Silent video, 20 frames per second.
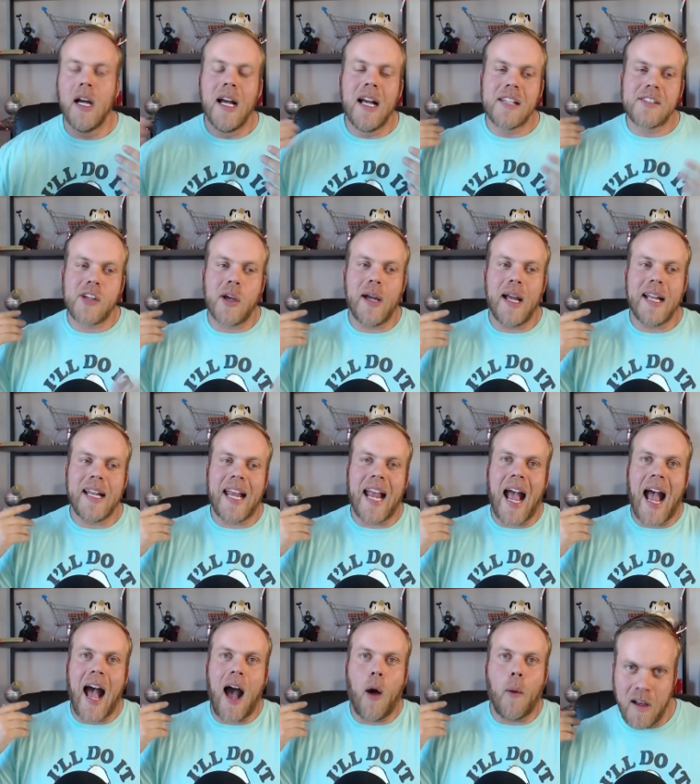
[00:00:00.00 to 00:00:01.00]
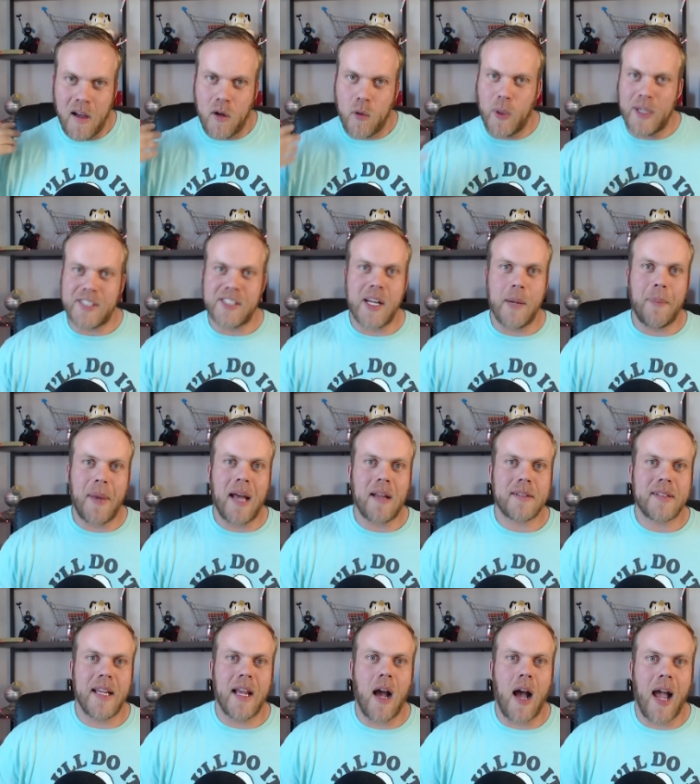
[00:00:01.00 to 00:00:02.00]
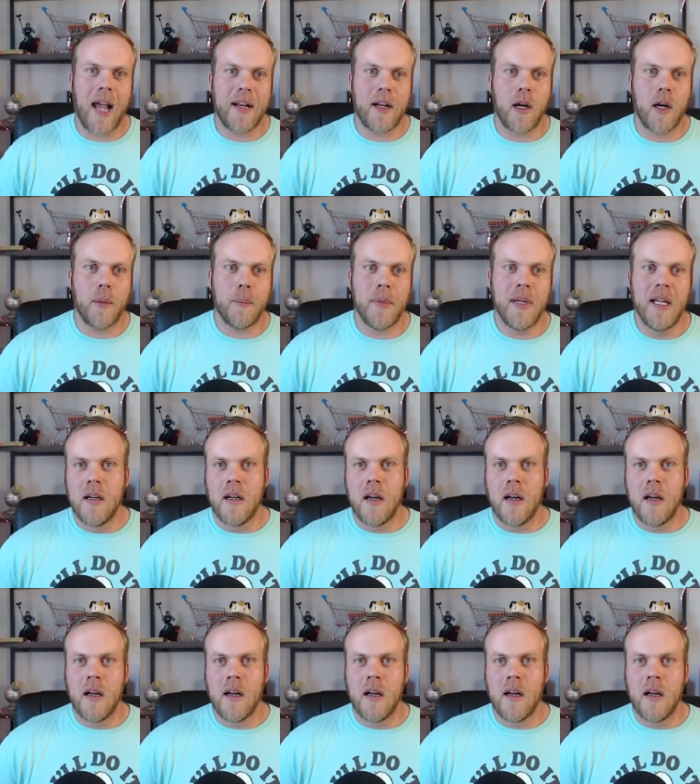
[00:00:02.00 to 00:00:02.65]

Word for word: So anyhow, we ship out the item.